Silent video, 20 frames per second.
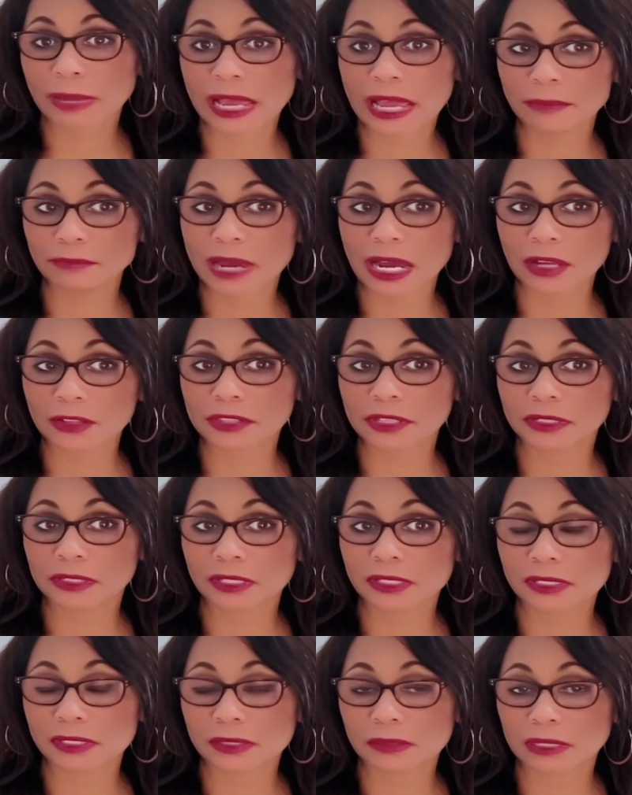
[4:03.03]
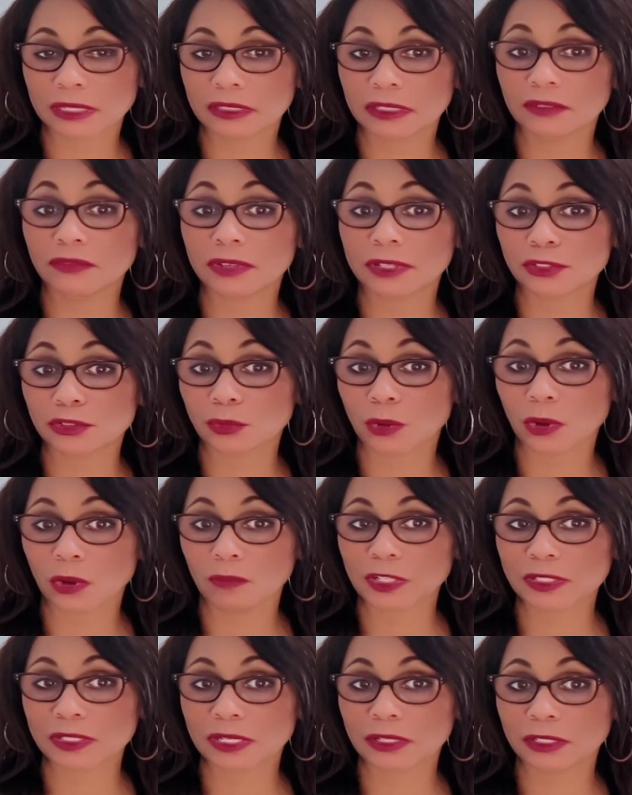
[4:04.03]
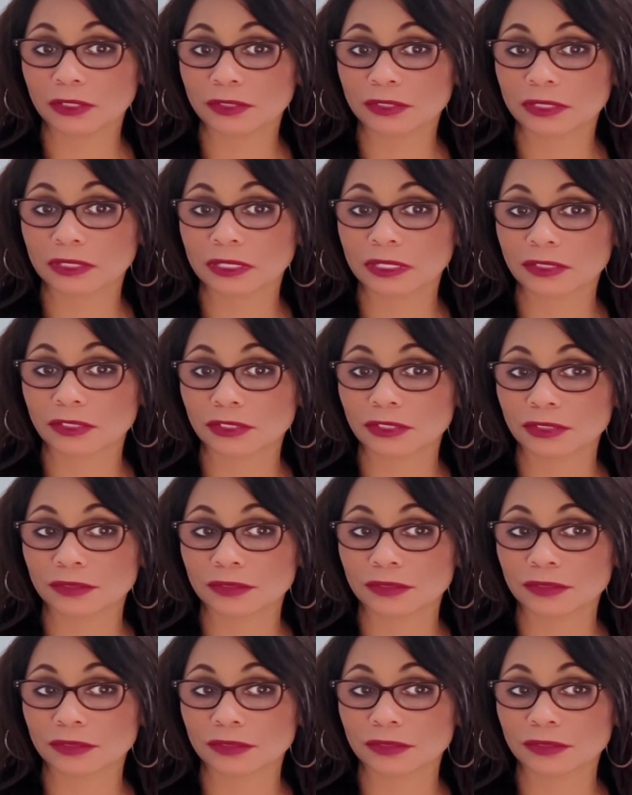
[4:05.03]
bad-mouthing this individual because they'll use it against